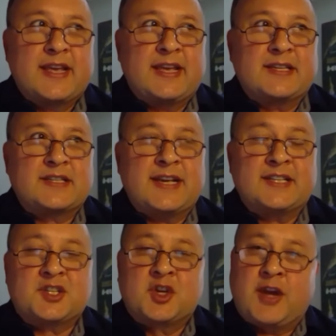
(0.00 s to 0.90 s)
is
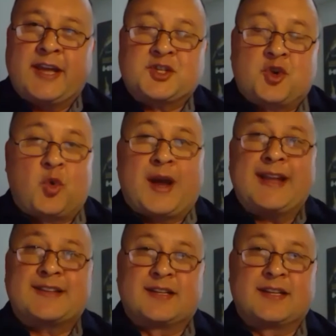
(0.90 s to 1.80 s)
it's
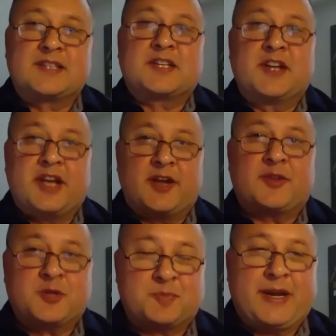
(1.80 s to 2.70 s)
great to listen to
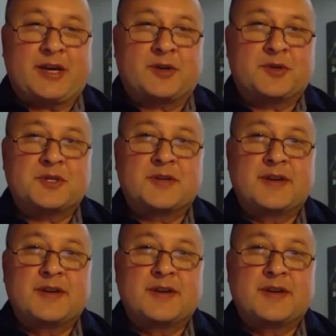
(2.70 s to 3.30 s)
other speakers,